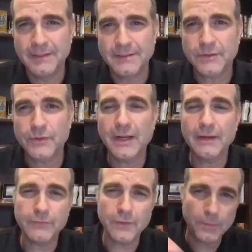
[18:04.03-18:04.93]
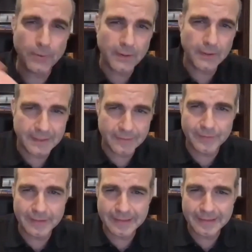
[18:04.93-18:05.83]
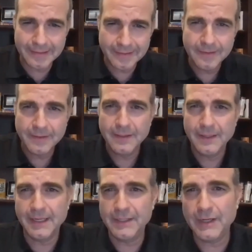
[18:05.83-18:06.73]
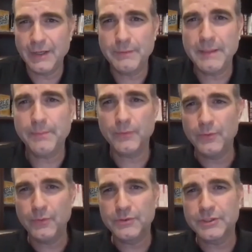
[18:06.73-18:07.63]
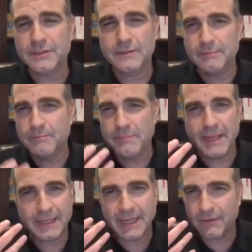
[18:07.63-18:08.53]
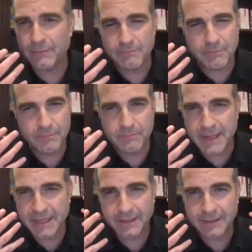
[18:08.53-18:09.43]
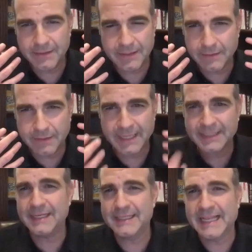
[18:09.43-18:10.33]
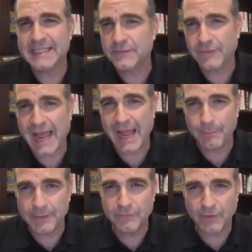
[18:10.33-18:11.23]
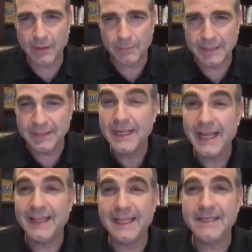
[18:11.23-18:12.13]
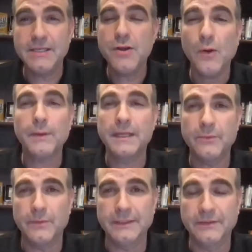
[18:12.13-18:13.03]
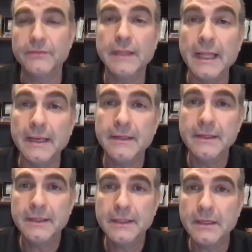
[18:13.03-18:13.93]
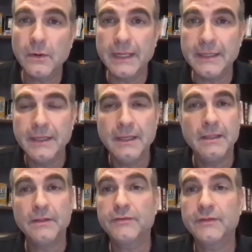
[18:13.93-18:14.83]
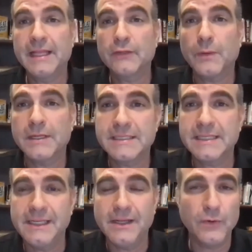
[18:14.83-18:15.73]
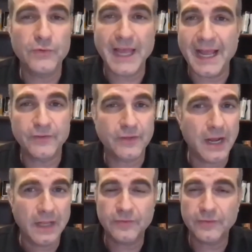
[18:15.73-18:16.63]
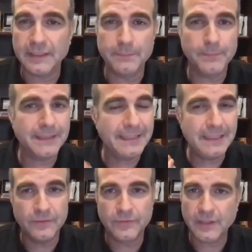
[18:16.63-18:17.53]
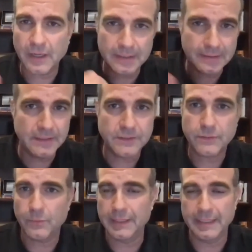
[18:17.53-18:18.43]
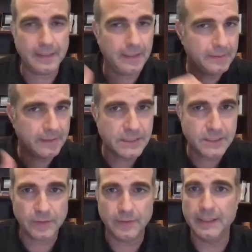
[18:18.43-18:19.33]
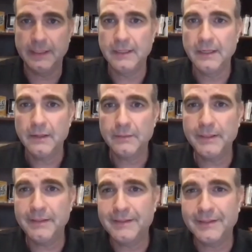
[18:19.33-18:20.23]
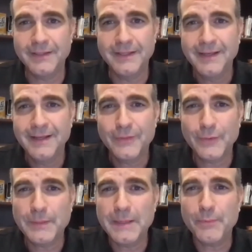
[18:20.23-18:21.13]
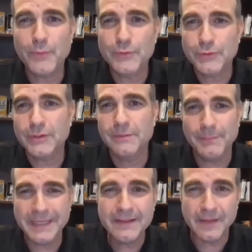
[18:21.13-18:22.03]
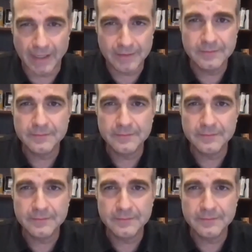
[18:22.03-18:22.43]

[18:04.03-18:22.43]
So you have low productivity, and you have people who just make it less of a happy environment. And nobody wins then. You know, and that's why CEOs ask constantly, please cut these 20, cut these 30. They're people who shouldn't be there.